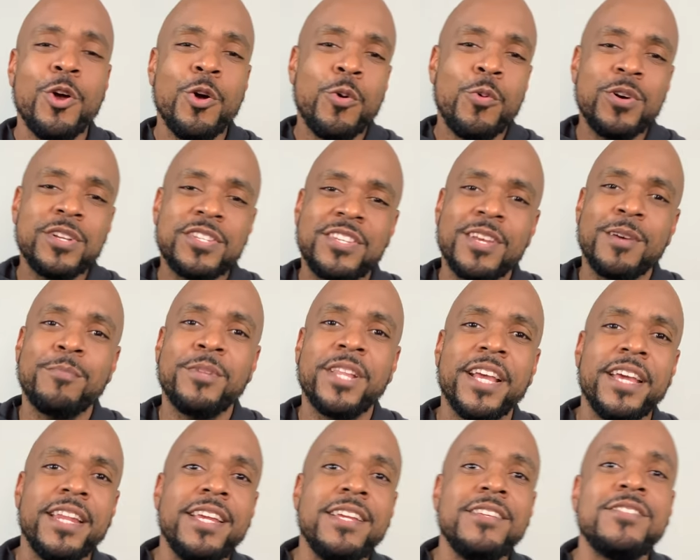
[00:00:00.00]
What's up,
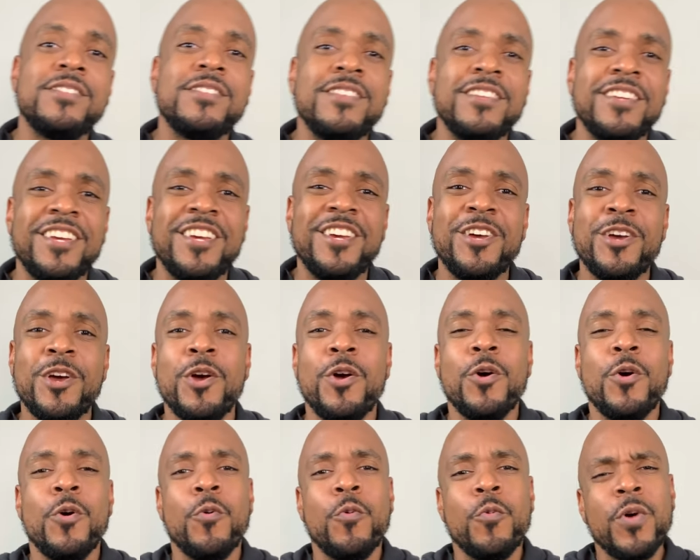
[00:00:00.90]
ladies?
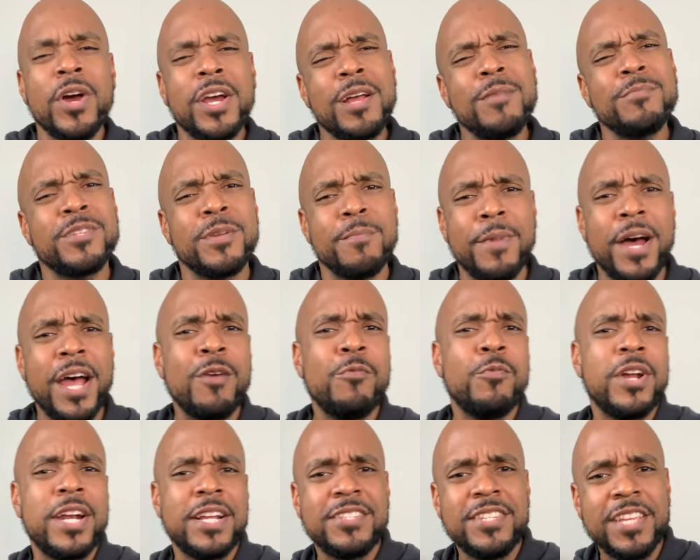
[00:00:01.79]
What comes to
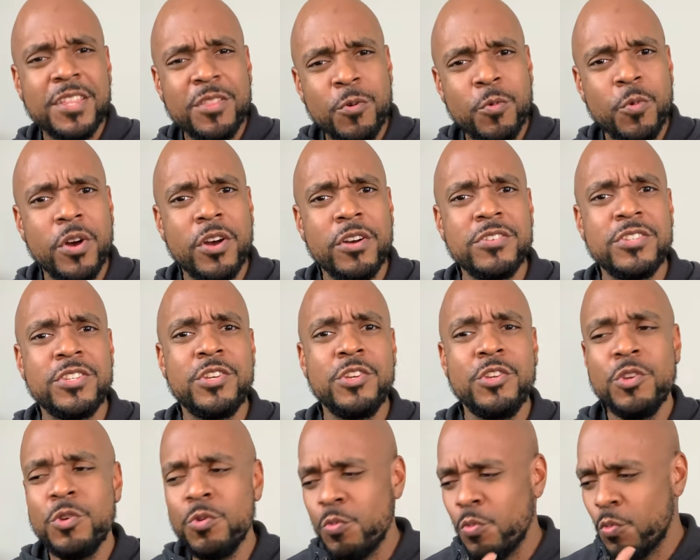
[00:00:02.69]
mind when I say the words to
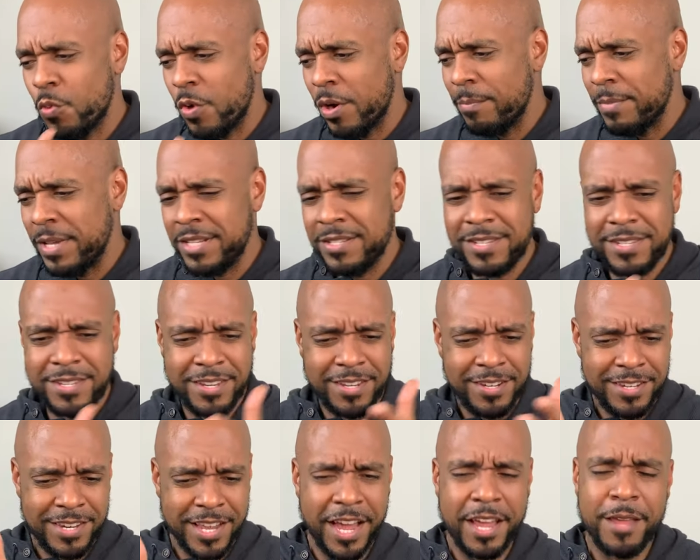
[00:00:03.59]
you, women's
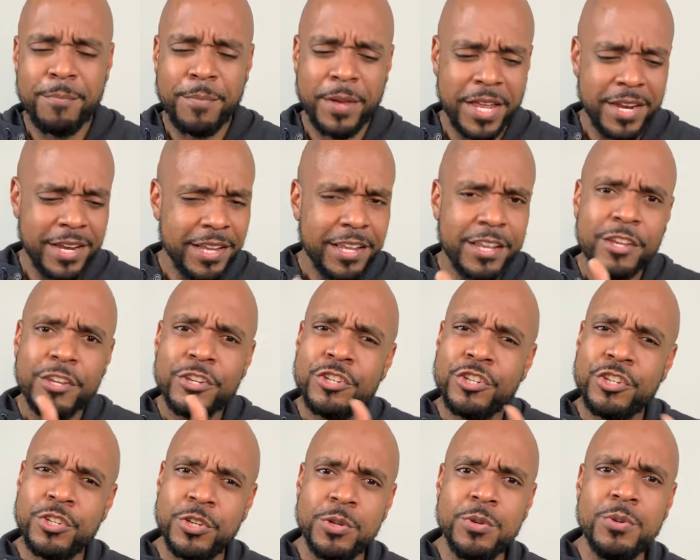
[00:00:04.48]
diabetic
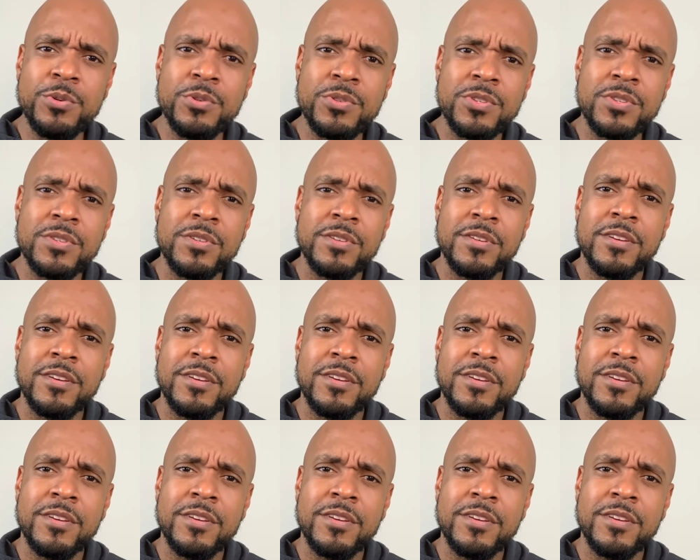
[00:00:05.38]
shoes?